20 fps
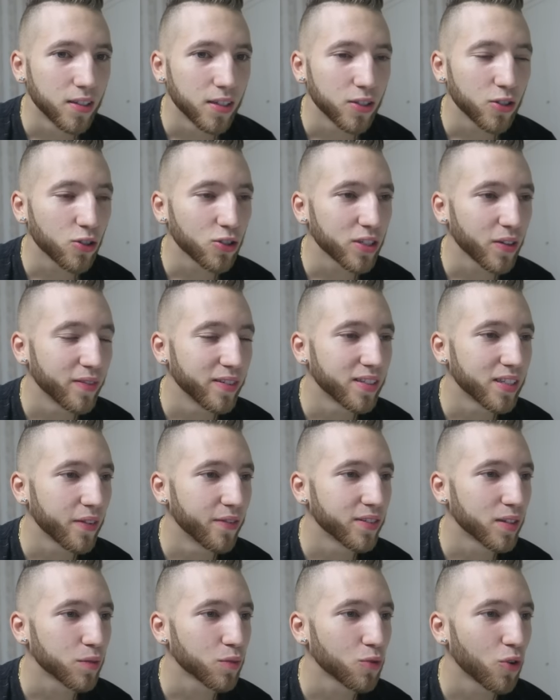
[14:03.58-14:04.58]
He's got
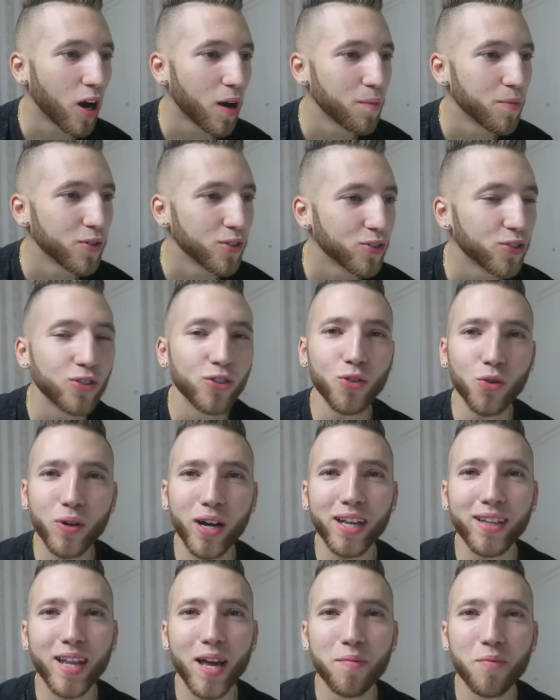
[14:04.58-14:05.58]
77 subscribers. You'll
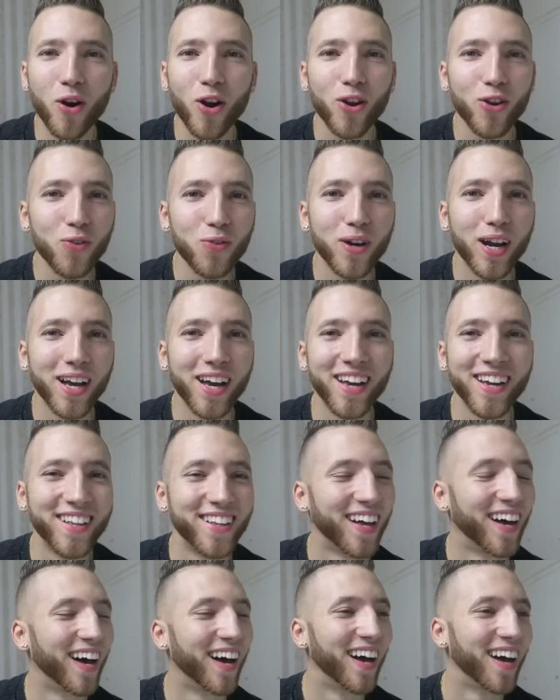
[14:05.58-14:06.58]
get there, bro. You'll get...
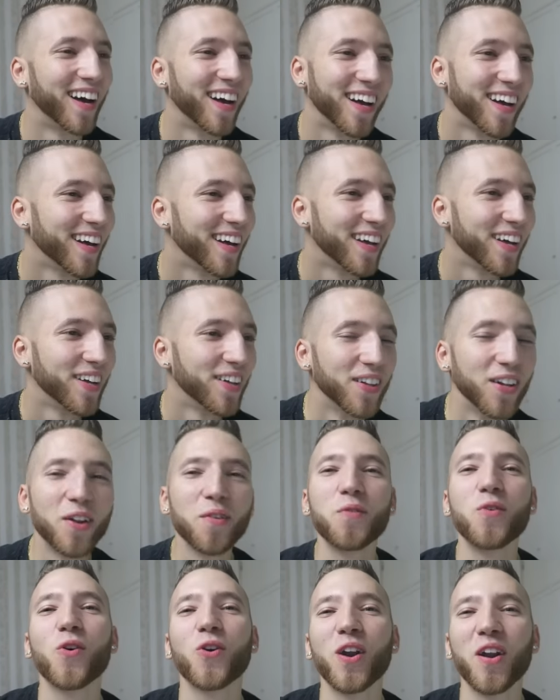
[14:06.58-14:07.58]

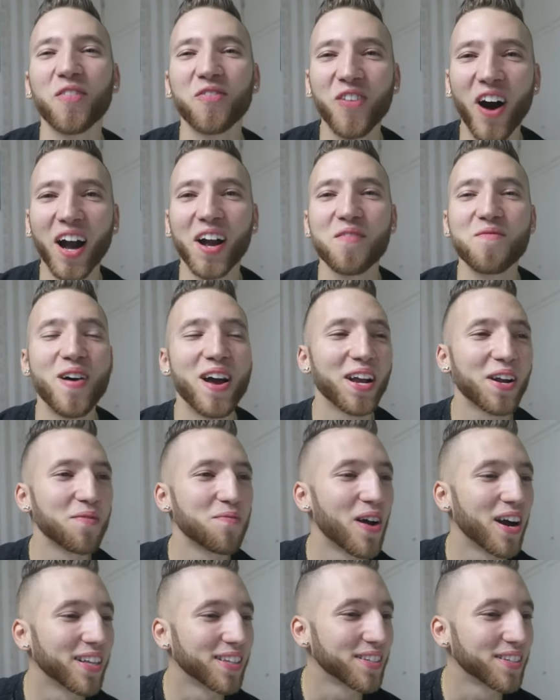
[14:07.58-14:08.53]
We're all gonna fucking make it, bro.